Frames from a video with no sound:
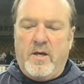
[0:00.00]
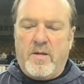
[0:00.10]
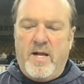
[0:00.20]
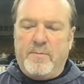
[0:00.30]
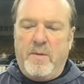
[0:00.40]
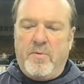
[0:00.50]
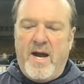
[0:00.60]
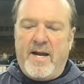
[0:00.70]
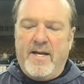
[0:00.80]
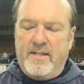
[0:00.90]
Class B
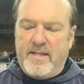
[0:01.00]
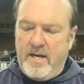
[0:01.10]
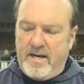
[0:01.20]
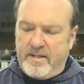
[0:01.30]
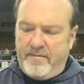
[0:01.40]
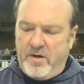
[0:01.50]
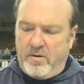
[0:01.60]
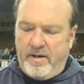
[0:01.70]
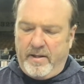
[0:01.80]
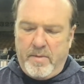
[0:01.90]
bracket as they knocked off Deer
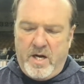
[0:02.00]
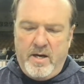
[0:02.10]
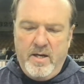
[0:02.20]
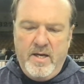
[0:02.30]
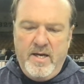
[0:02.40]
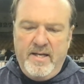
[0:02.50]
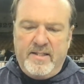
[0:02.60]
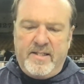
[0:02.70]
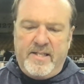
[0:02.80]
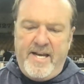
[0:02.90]
Creek Lamont
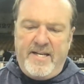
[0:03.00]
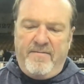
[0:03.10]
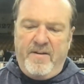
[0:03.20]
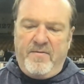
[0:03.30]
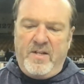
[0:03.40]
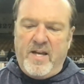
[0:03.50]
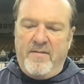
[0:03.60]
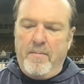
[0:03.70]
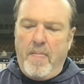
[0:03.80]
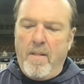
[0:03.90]

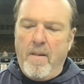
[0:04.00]
68-57.